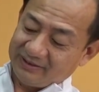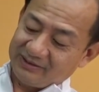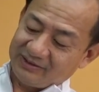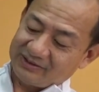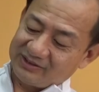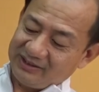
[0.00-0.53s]

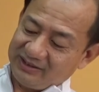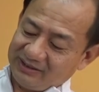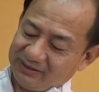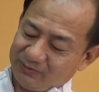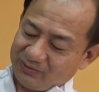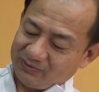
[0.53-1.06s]
to see
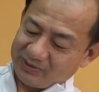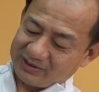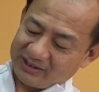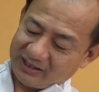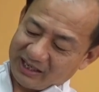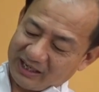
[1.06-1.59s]
we
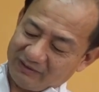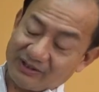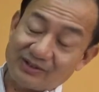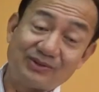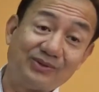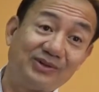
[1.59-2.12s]
still have
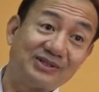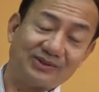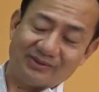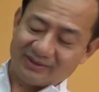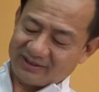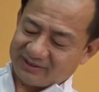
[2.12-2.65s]
this noise
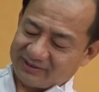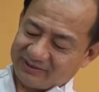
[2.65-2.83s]
or not.